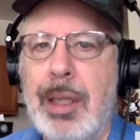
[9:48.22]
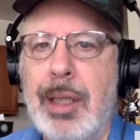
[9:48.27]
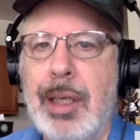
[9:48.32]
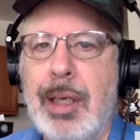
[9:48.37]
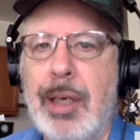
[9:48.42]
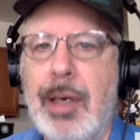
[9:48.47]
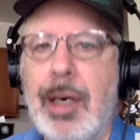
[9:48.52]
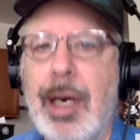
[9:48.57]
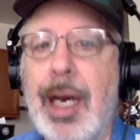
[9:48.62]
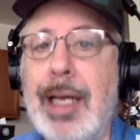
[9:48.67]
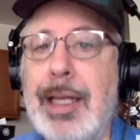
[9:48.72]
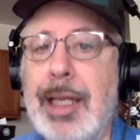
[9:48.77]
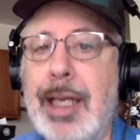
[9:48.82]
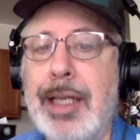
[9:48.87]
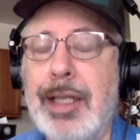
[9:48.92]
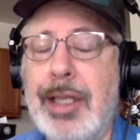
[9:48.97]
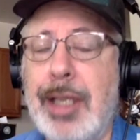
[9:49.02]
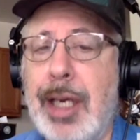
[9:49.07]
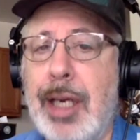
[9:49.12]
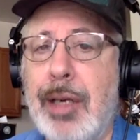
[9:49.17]
Now, I
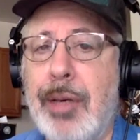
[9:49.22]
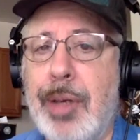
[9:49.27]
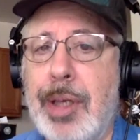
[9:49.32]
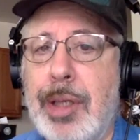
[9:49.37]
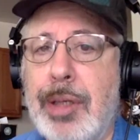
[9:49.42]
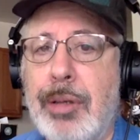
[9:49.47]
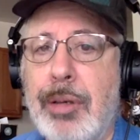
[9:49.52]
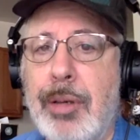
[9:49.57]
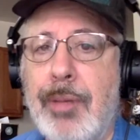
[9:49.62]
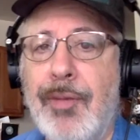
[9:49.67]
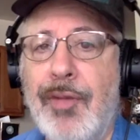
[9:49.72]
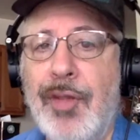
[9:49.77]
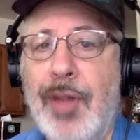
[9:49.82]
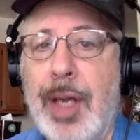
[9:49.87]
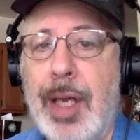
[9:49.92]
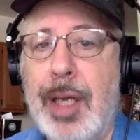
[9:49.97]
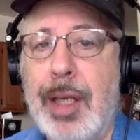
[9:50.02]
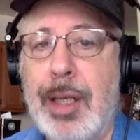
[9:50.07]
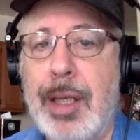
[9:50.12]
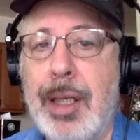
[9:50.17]
like Jack Reacher. In
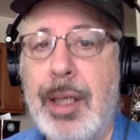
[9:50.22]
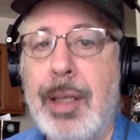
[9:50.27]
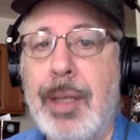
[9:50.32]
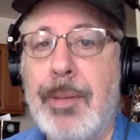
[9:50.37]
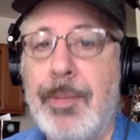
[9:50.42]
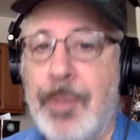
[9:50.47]
fact,